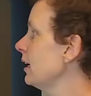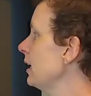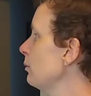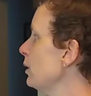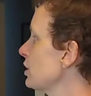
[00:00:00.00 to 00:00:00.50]

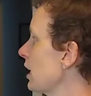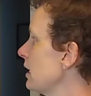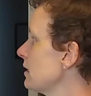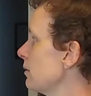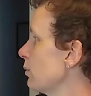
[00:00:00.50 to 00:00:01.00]
in which
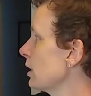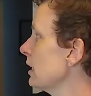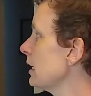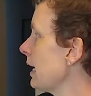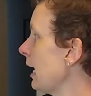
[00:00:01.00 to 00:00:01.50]
case we're
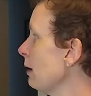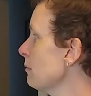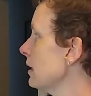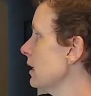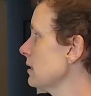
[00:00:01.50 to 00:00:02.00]
going to
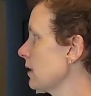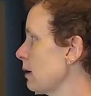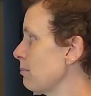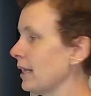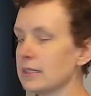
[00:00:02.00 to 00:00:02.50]
name this
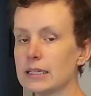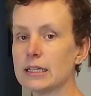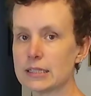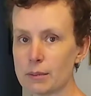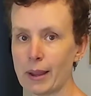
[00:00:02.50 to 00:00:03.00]
like benzene
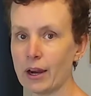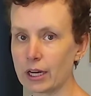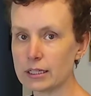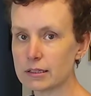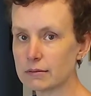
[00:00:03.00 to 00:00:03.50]
is the
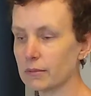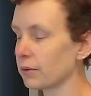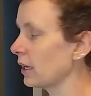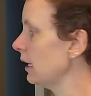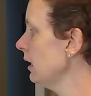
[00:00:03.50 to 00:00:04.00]
parent,
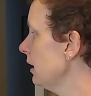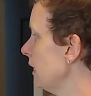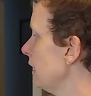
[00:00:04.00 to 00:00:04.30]
okay?